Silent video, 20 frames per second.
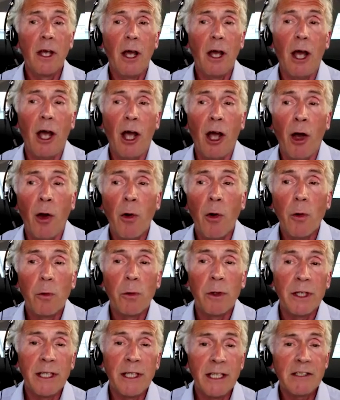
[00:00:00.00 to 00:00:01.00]
uh,
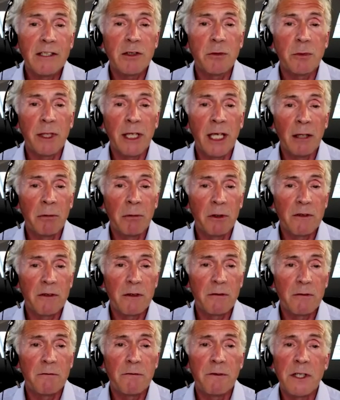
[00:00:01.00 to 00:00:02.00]
we need to be able
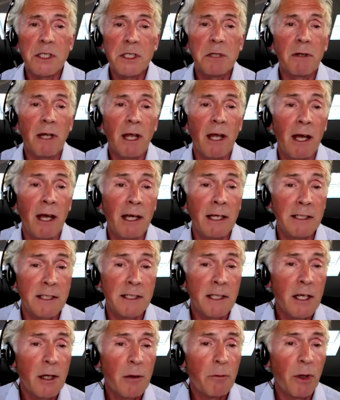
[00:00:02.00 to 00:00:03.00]
to
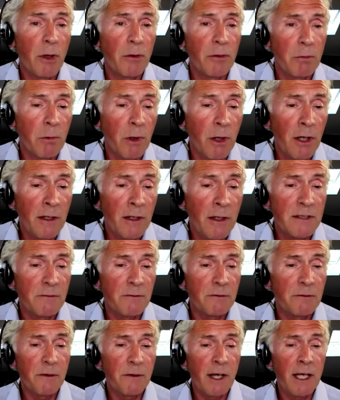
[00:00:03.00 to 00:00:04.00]
visualize both words
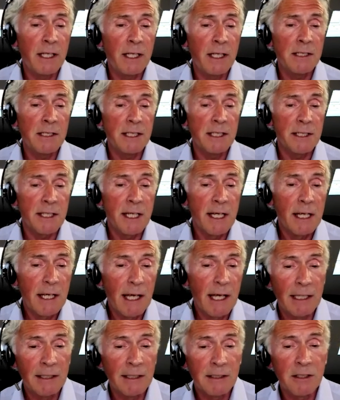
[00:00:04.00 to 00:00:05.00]
and phrases
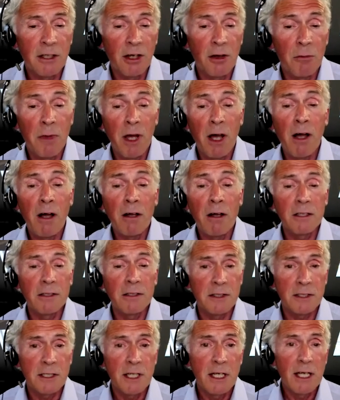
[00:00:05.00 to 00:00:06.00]
and our
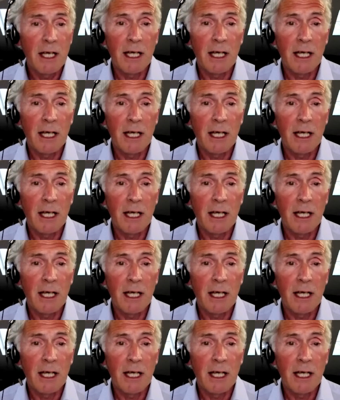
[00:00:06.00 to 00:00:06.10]
markers.